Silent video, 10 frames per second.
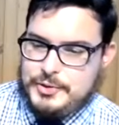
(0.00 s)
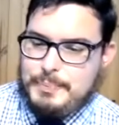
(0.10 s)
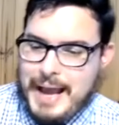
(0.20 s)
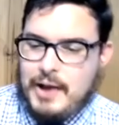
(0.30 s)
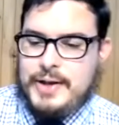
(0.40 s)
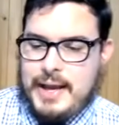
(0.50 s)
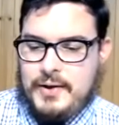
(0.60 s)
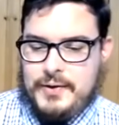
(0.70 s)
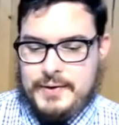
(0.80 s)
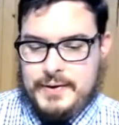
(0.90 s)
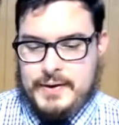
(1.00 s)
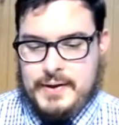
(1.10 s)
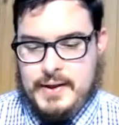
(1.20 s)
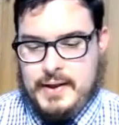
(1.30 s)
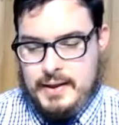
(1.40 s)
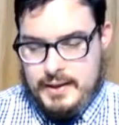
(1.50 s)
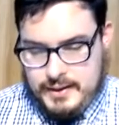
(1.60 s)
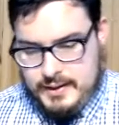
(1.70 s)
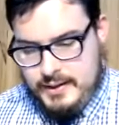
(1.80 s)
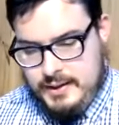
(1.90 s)
to bow down.
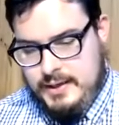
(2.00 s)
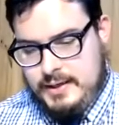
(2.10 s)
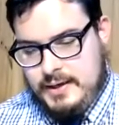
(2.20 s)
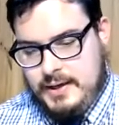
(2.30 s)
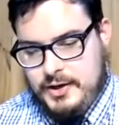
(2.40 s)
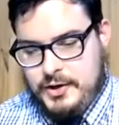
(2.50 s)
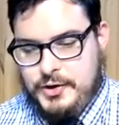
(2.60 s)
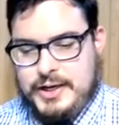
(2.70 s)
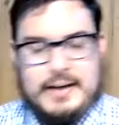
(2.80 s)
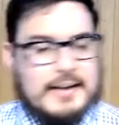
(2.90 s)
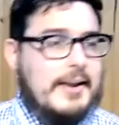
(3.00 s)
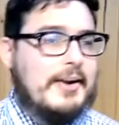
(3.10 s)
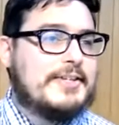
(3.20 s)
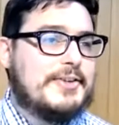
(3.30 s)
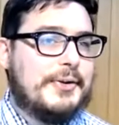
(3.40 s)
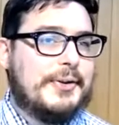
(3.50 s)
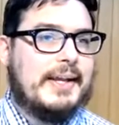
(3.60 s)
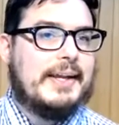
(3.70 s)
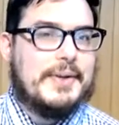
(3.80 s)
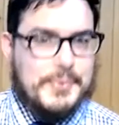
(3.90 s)
In Greek, there is
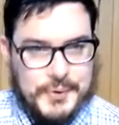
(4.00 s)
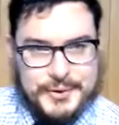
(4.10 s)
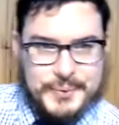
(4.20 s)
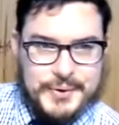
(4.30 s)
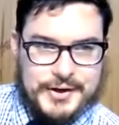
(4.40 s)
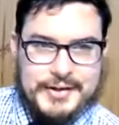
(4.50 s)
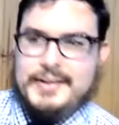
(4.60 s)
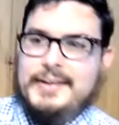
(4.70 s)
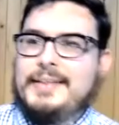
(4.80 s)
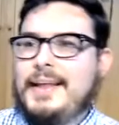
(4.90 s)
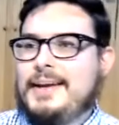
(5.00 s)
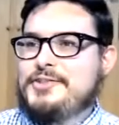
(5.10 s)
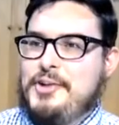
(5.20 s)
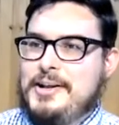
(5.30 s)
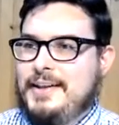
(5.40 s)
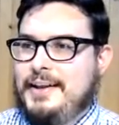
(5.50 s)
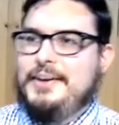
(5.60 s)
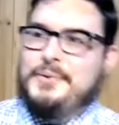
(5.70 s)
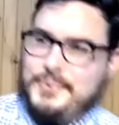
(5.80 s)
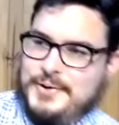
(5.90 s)
only one word that is
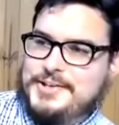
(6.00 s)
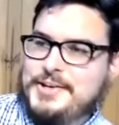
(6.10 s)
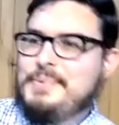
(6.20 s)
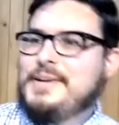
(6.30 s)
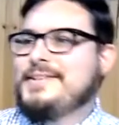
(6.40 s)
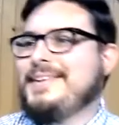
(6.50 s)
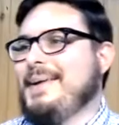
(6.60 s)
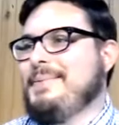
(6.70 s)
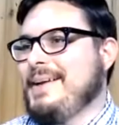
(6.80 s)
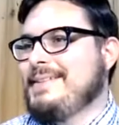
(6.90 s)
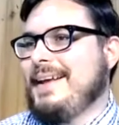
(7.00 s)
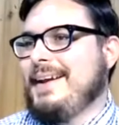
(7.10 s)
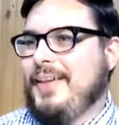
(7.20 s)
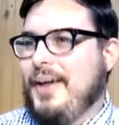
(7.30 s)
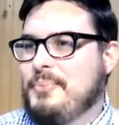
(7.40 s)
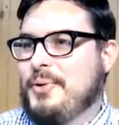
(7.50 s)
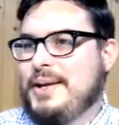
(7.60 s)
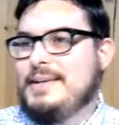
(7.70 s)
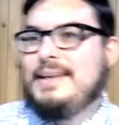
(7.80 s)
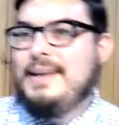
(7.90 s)
translated worship, so that makes that a lot more
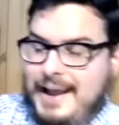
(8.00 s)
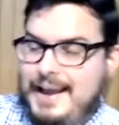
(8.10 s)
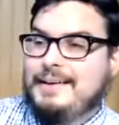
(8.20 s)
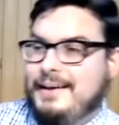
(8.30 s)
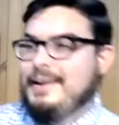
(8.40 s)
easy. And